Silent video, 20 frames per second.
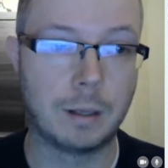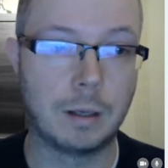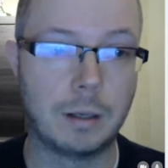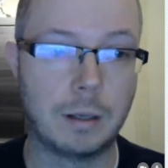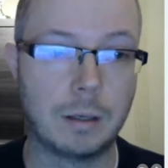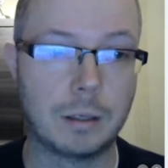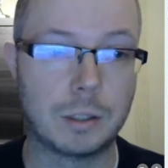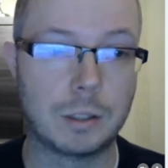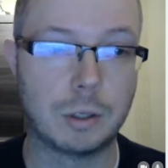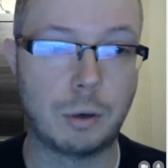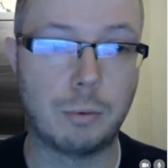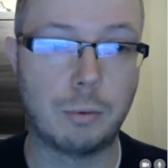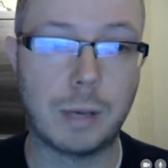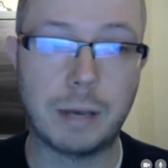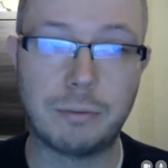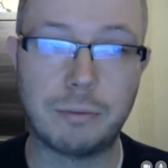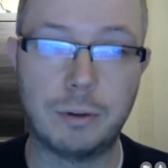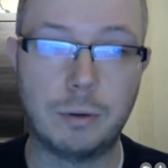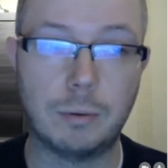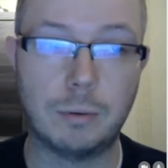So this time
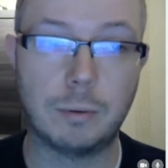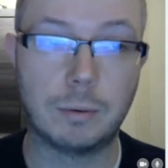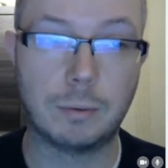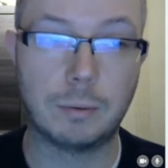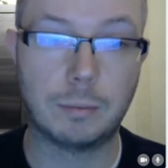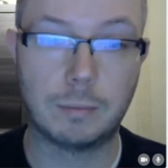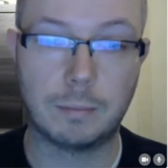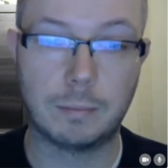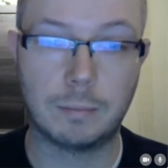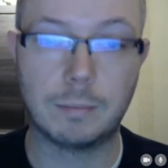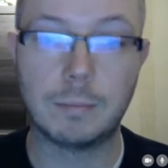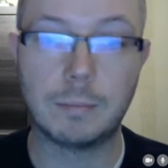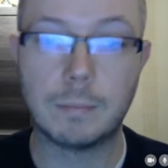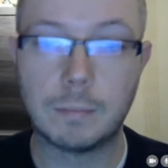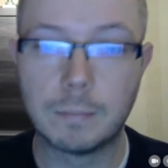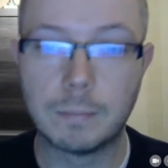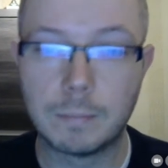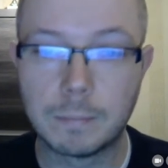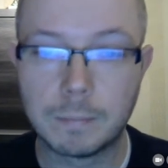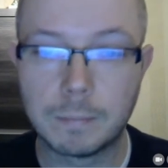around we need to be
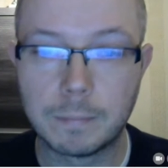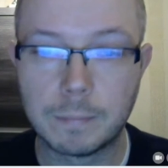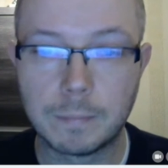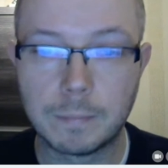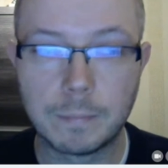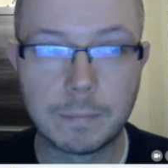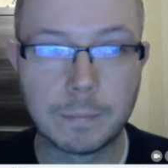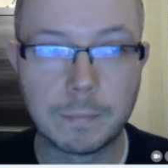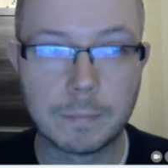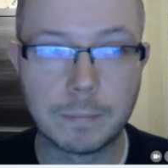smarter, right?